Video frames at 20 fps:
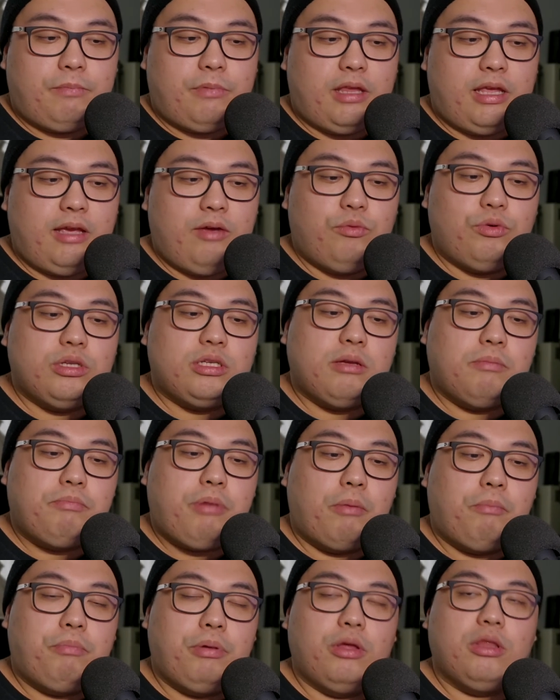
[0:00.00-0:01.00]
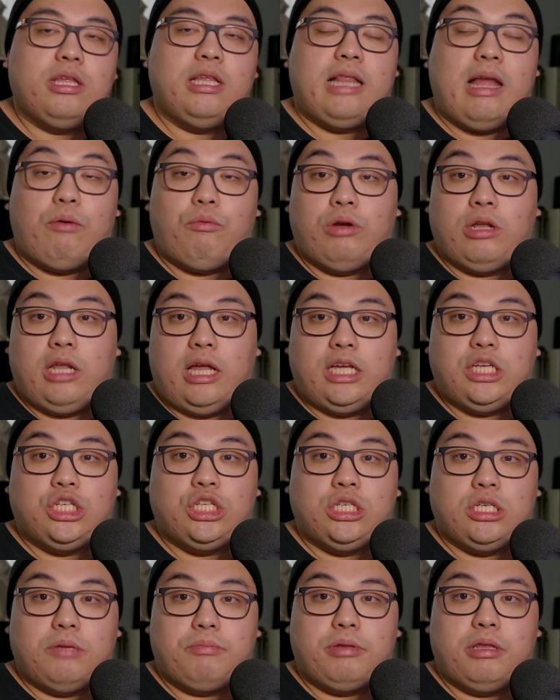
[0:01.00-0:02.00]
it was about building that
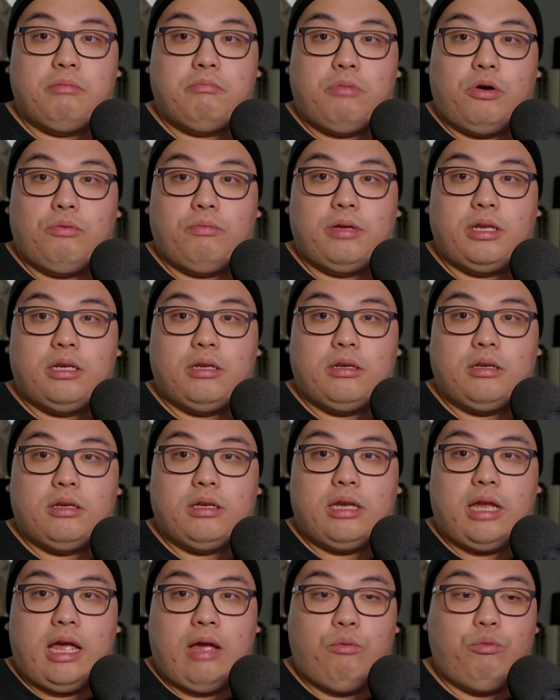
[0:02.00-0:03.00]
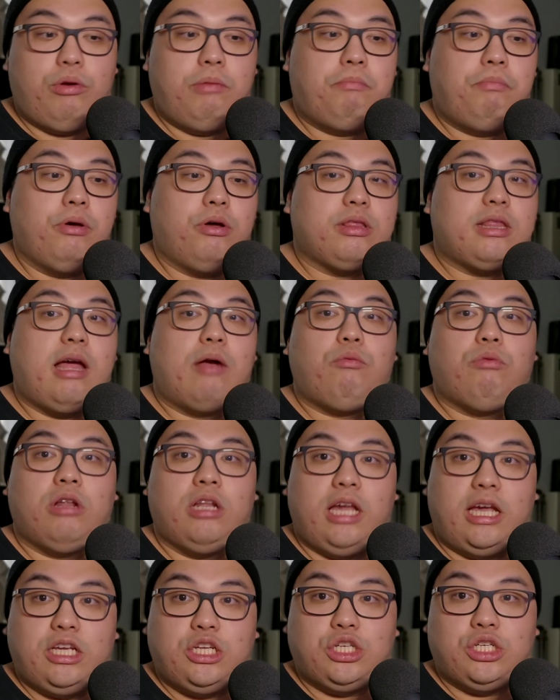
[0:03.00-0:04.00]
relationship in the moment. And we built that
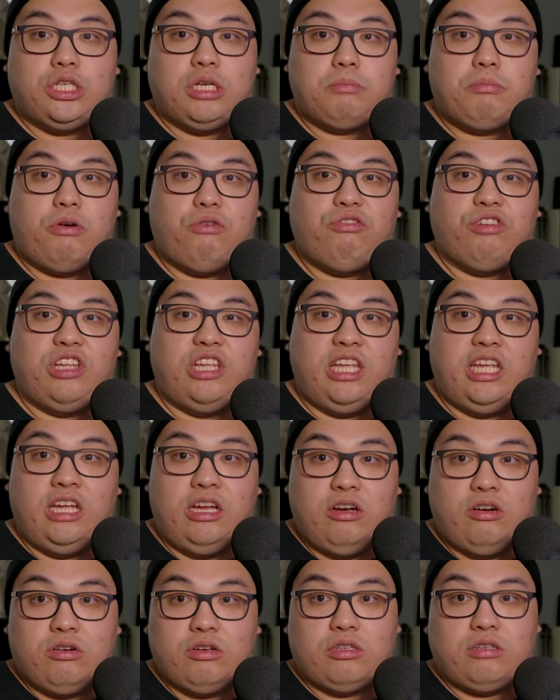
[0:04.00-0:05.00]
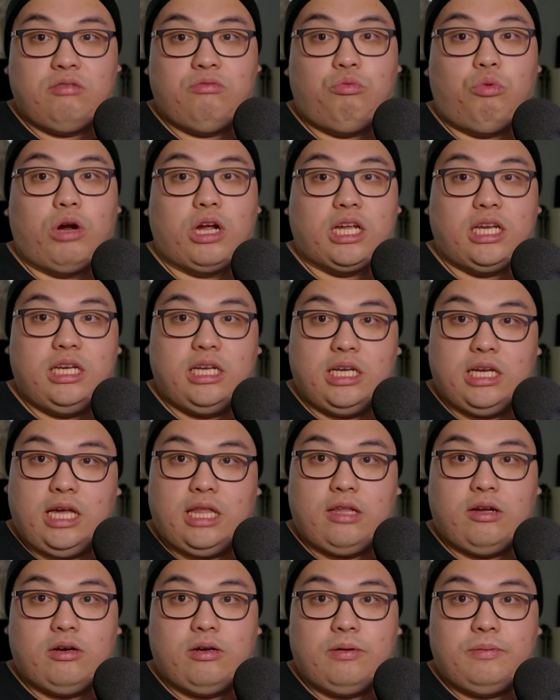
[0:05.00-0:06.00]
relationship over years of working
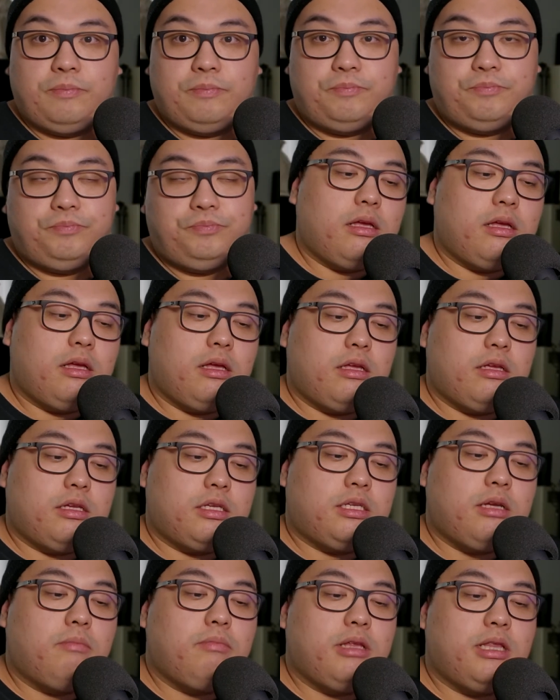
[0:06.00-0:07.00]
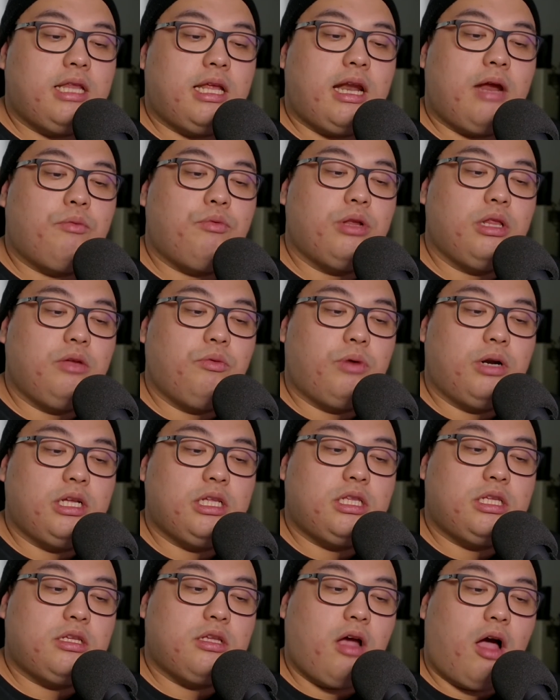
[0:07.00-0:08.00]
together. Something that I really
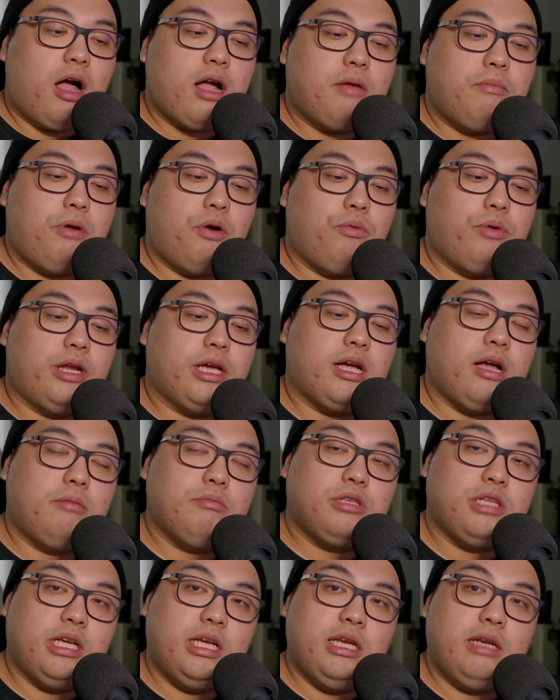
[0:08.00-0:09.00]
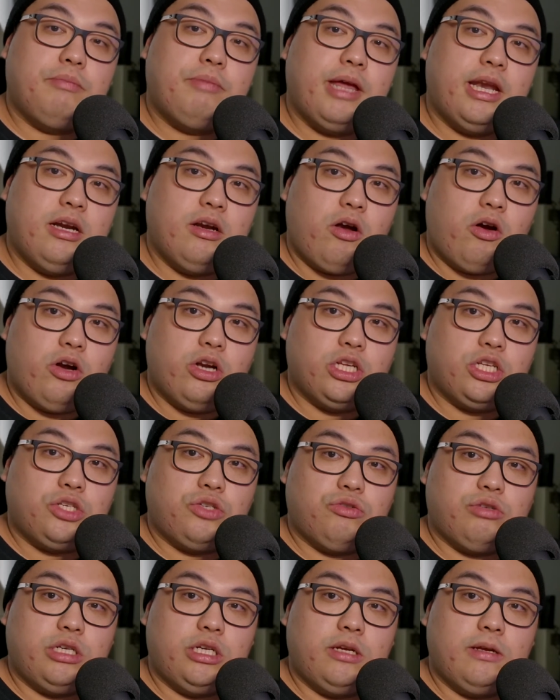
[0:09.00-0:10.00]
wanted to talk about when it comes to independent
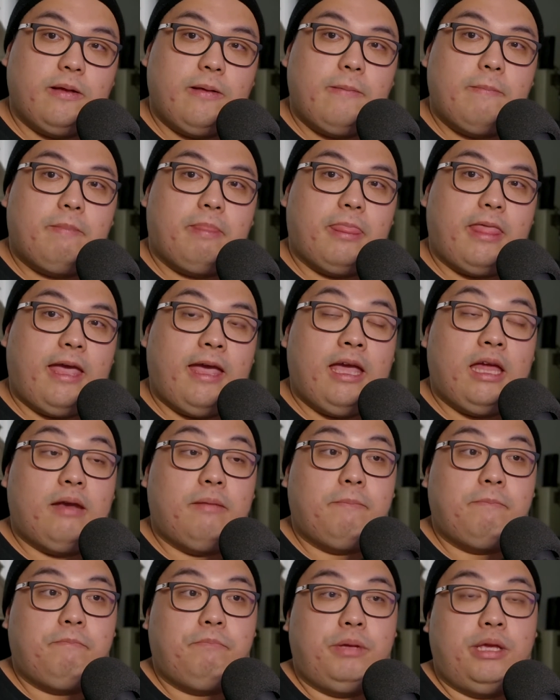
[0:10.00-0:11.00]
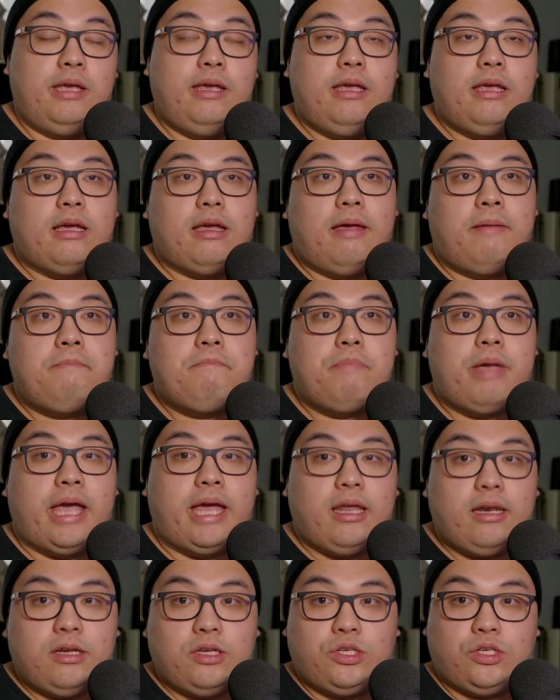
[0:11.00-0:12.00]
artistry and being a
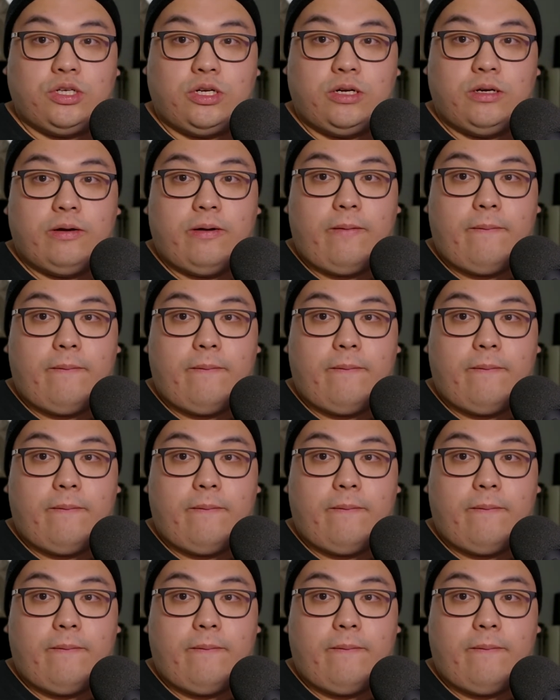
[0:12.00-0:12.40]
manager